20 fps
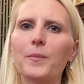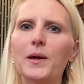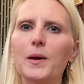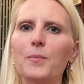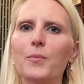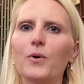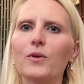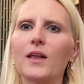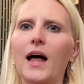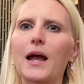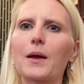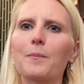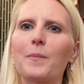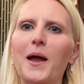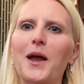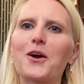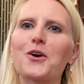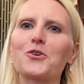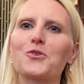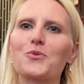people like
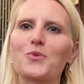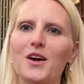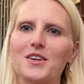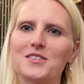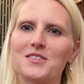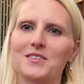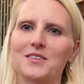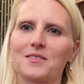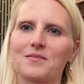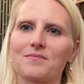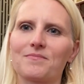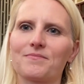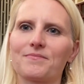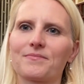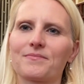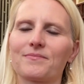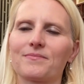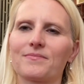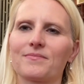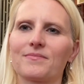Bayard Rustin.
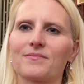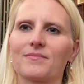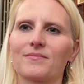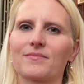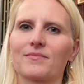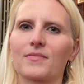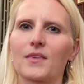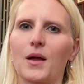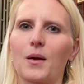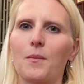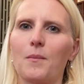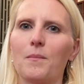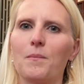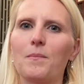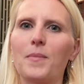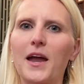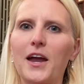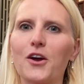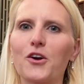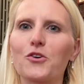
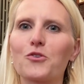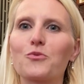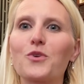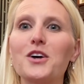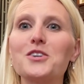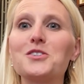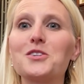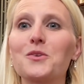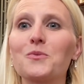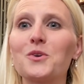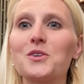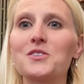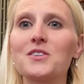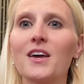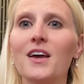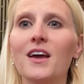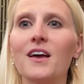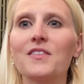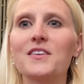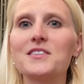Bayard Rustin was
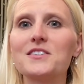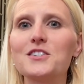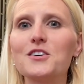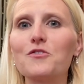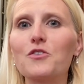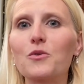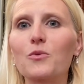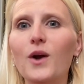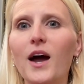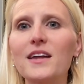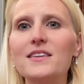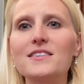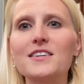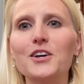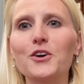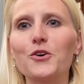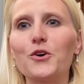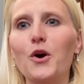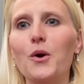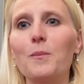the civil rights
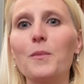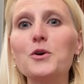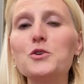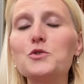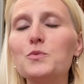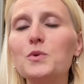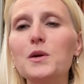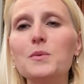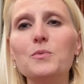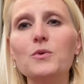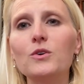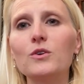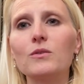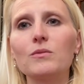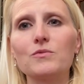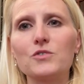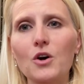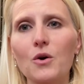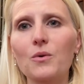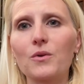hero most people
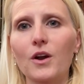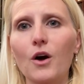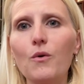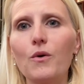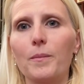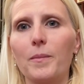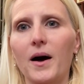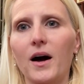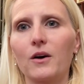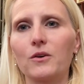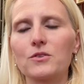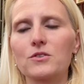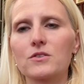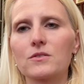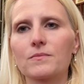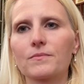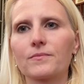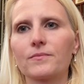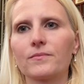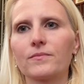don't know about.
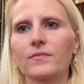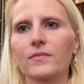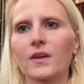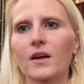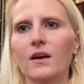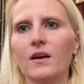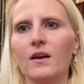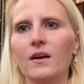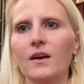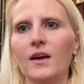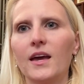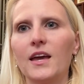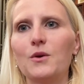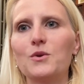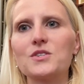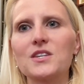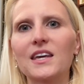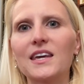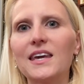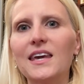He
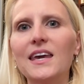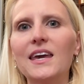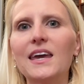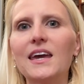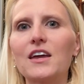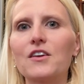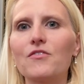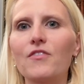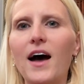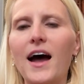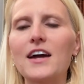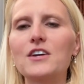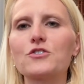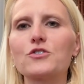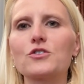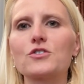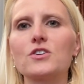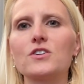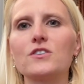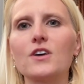was a key
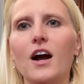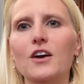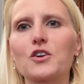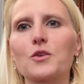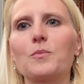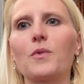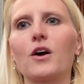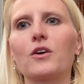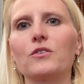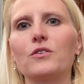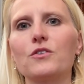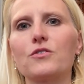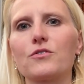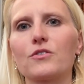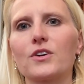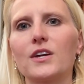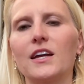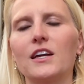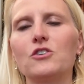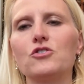advisor to Dr. Martin Luther
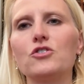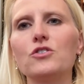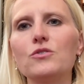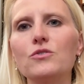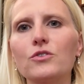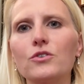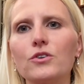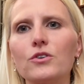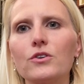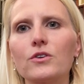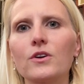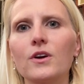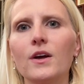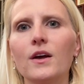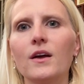King Jr.,